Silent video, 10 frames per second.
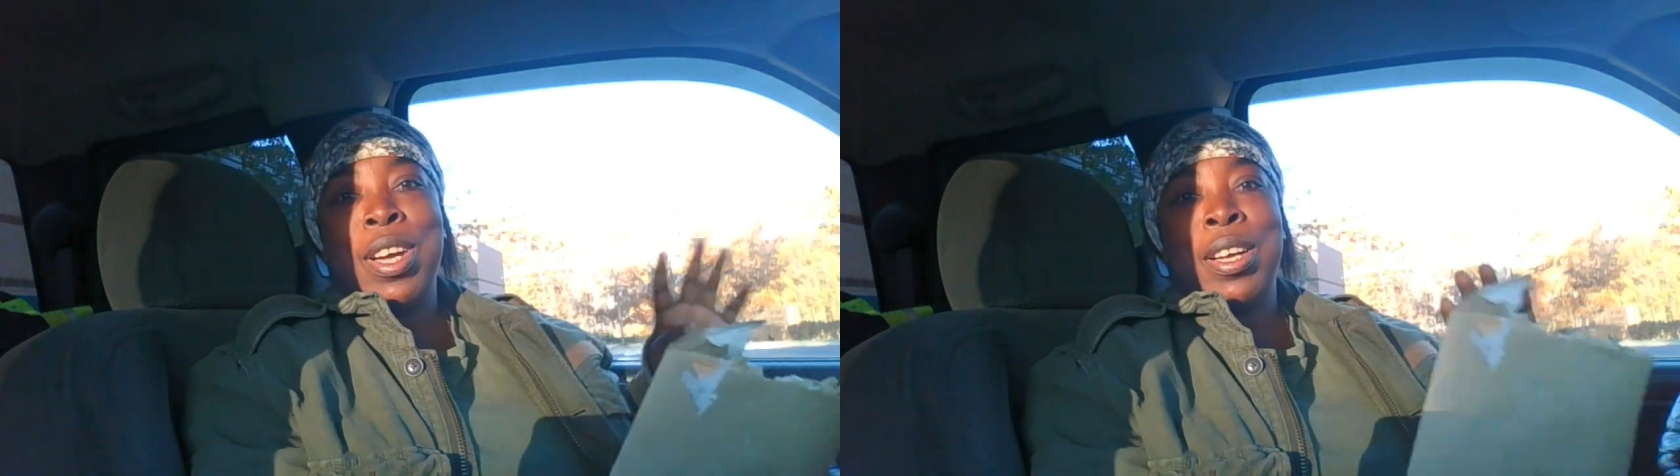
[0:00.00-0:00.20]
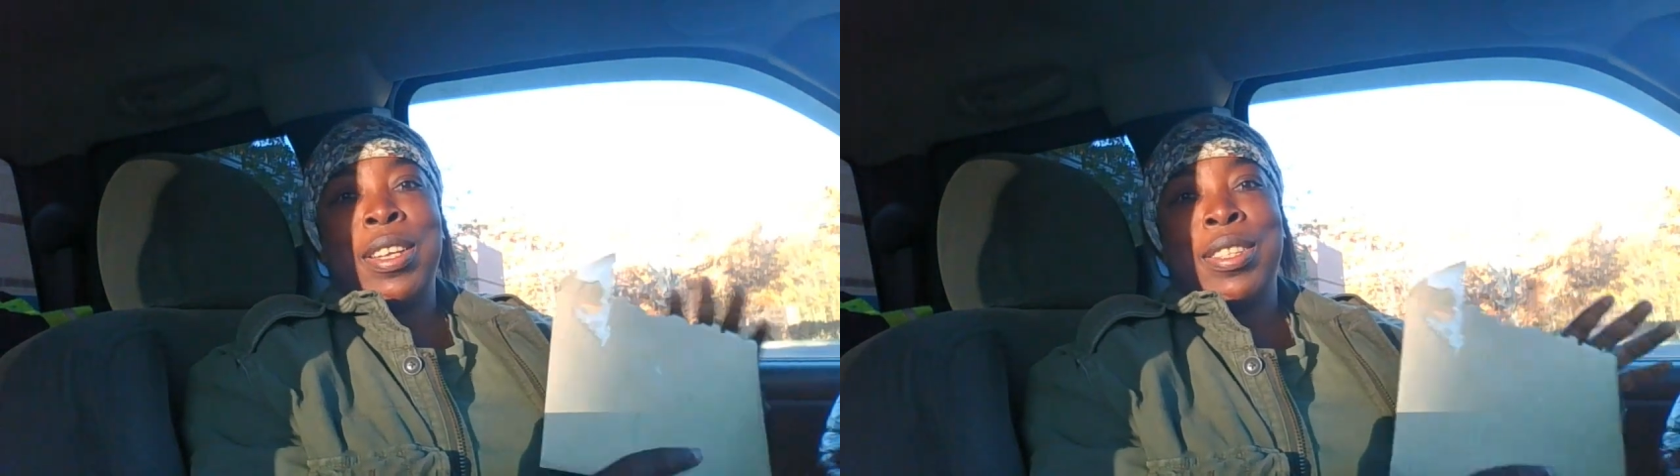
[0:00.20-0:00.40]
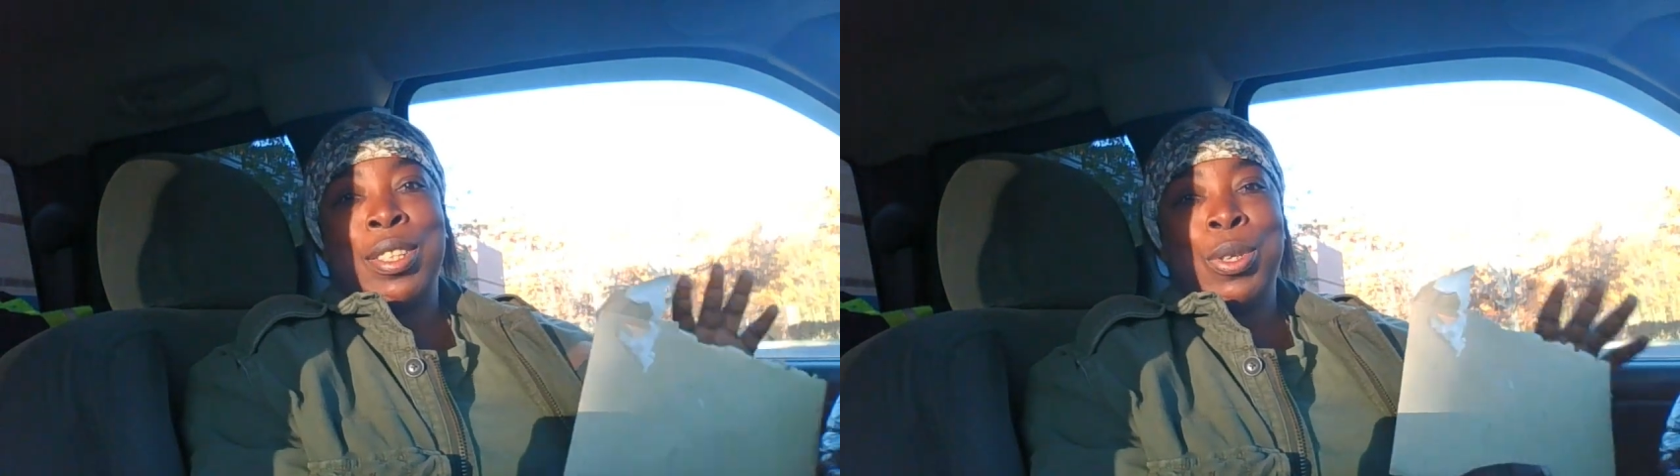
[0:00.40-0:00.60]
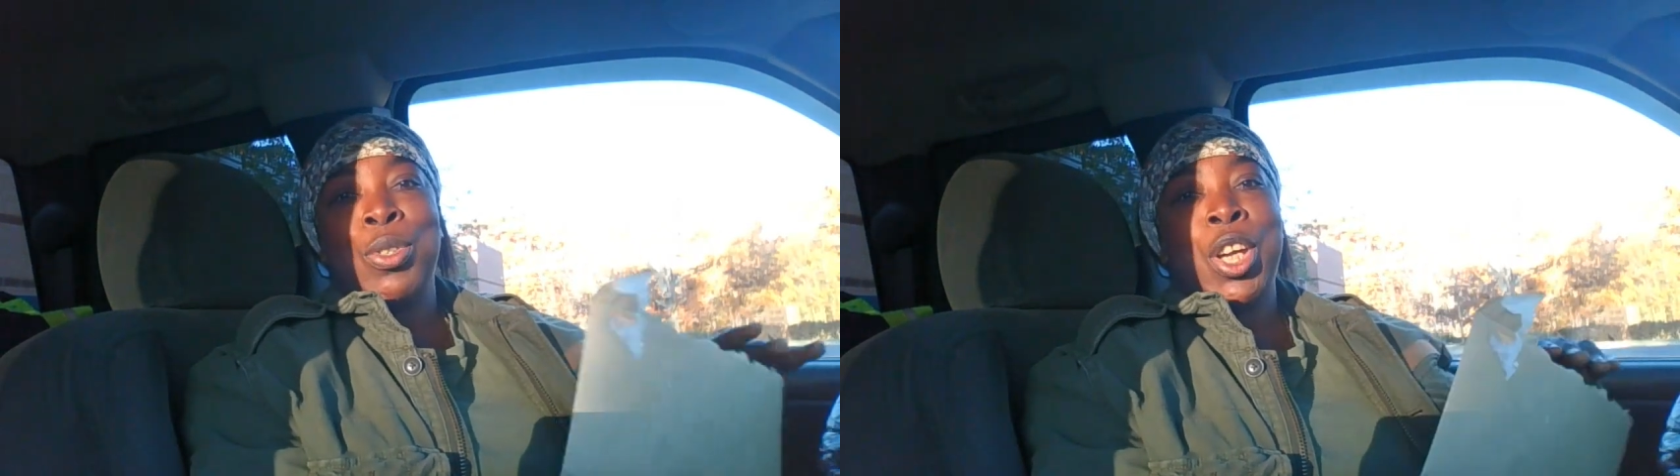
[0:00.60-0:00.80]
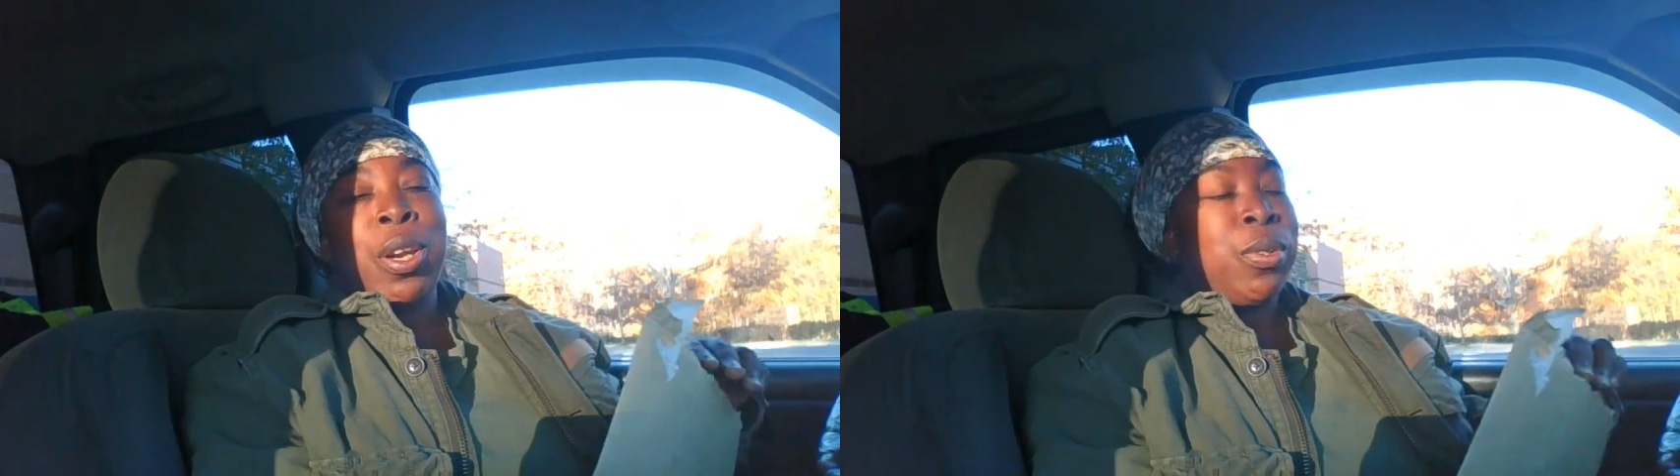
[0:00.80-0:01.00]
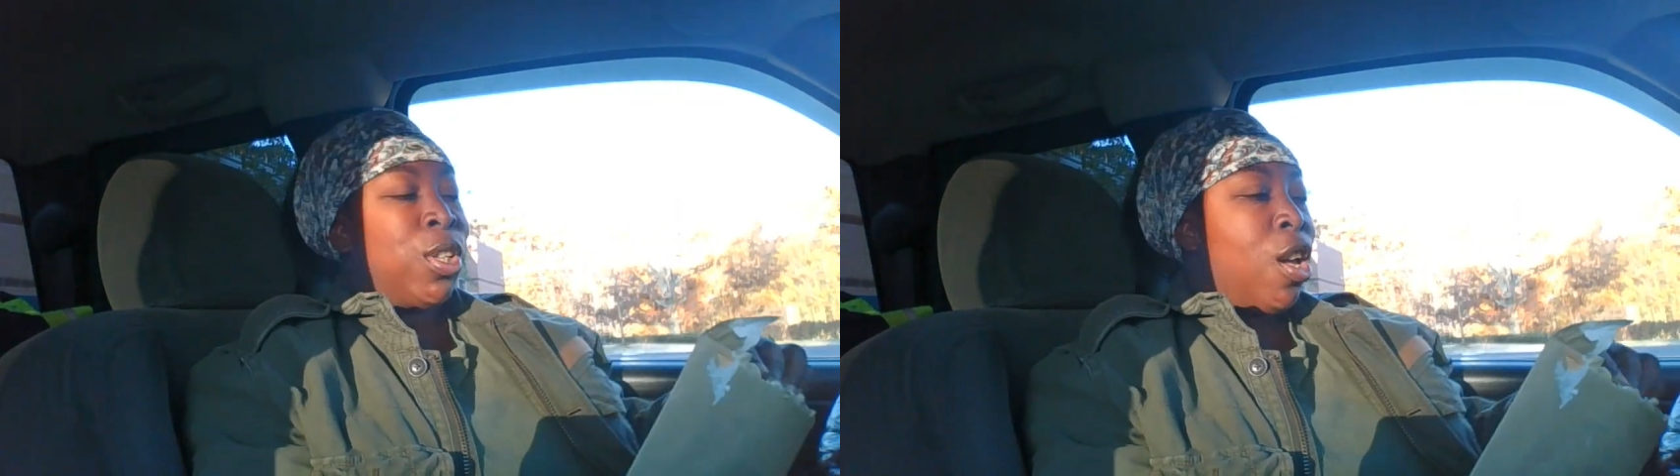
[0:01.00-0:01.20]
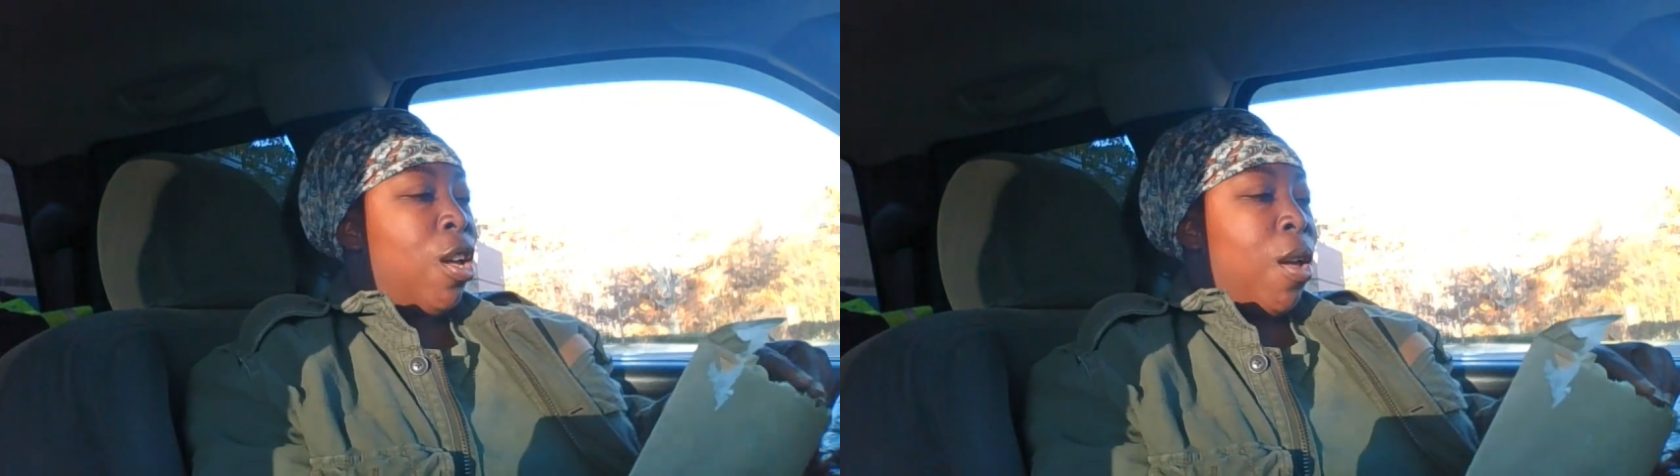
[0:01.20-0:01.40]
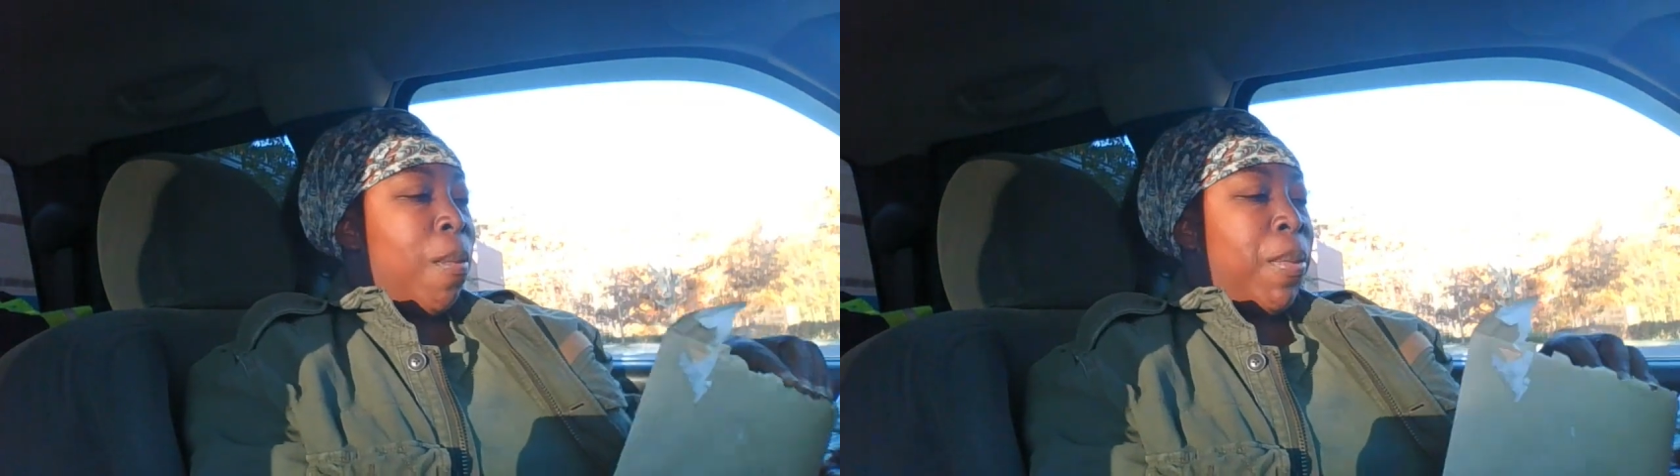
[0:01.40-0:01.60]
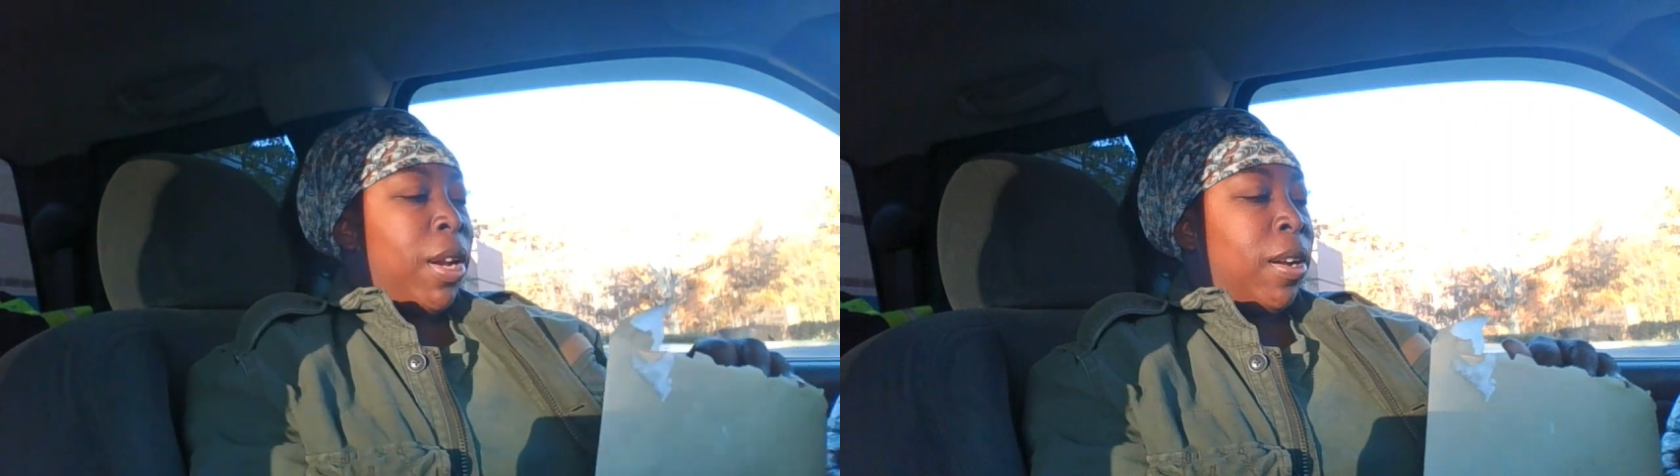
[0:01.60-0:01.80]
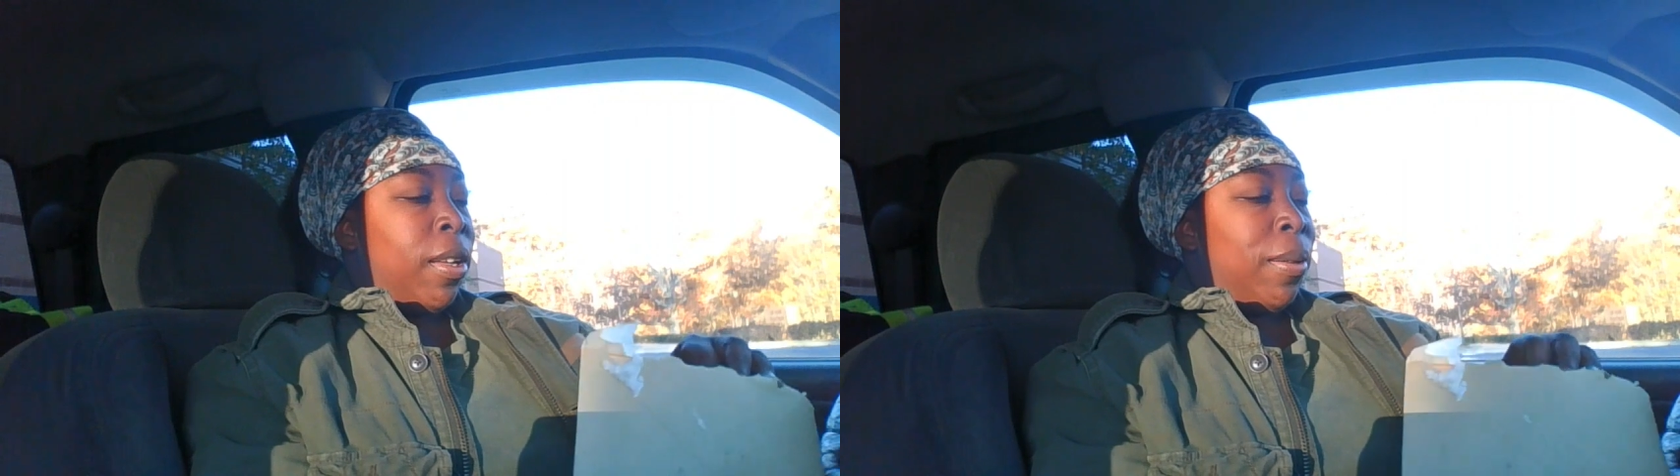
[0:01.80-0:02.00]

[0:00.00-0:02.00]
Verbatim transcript: the two channels, but